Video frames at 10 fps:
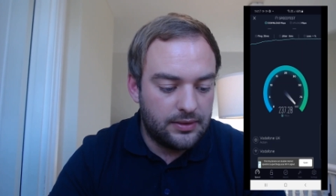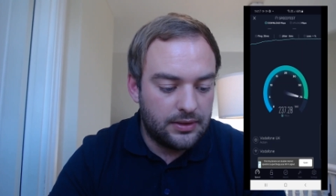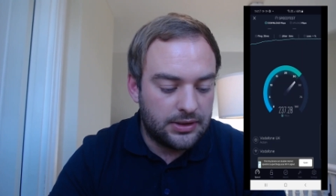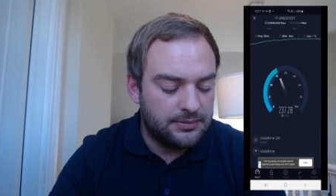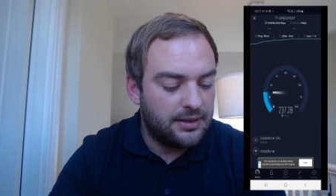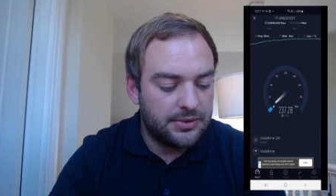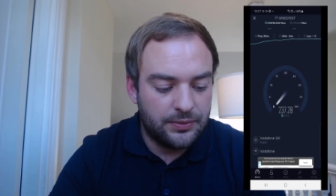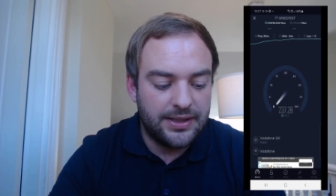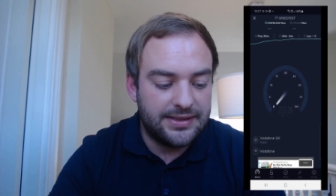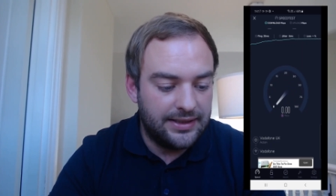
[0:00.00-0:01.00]
sometimes
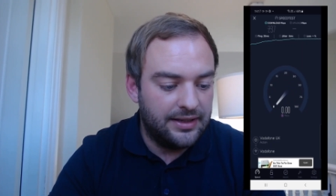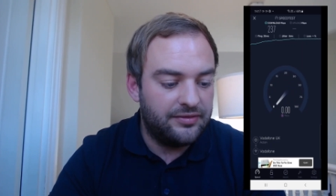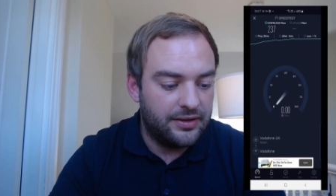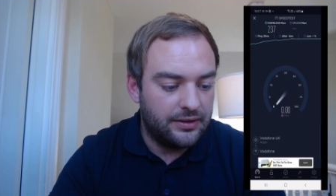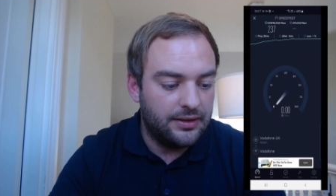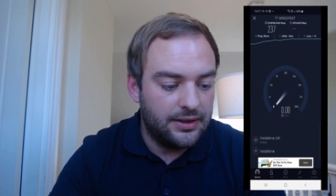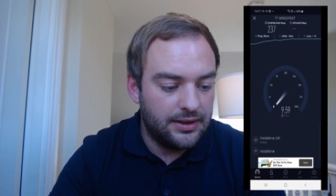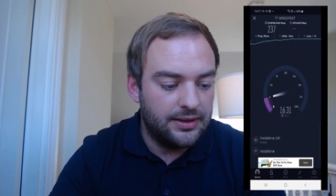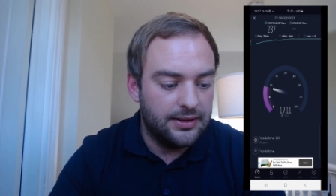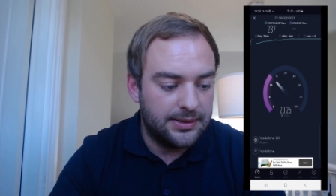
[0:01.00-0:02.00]
quite significantly,
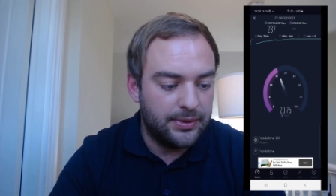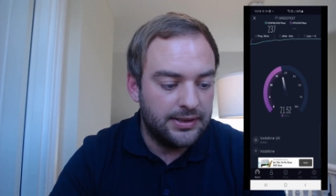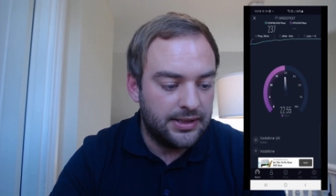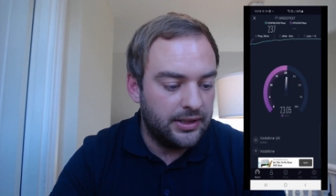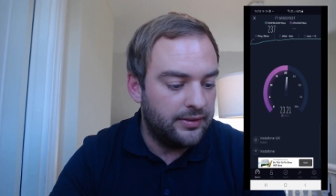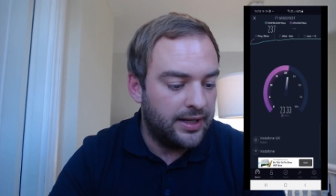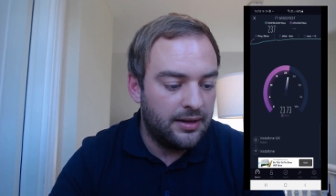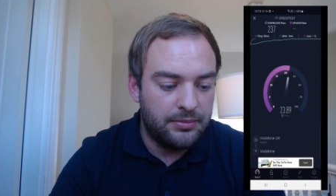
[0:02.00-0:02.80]
in the speeds that you get,